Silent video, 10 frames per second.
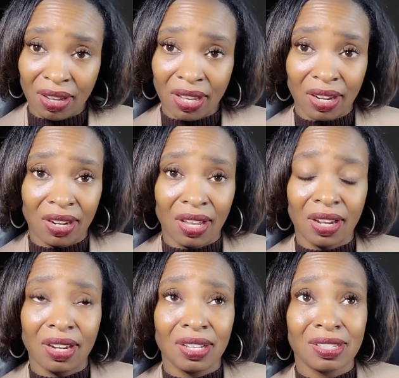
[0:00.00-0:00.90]
And
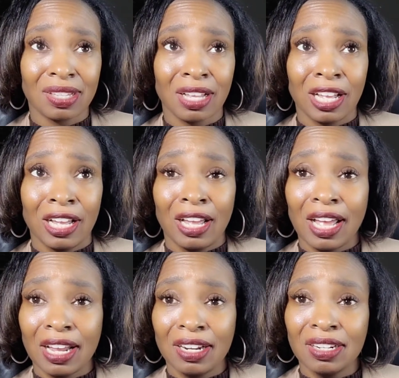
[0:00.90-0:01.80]
it
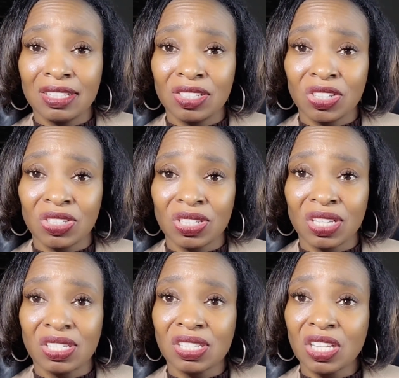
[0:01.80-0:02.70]
is
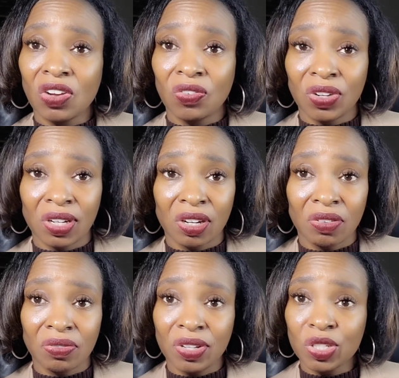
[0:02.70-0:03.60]

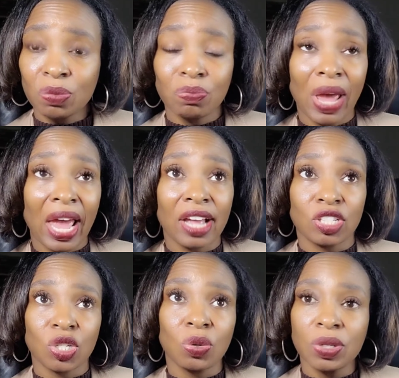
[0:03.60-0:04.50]
self-love. This
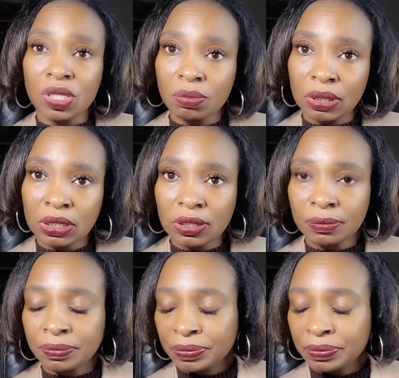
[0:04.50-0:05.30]
past Christmas,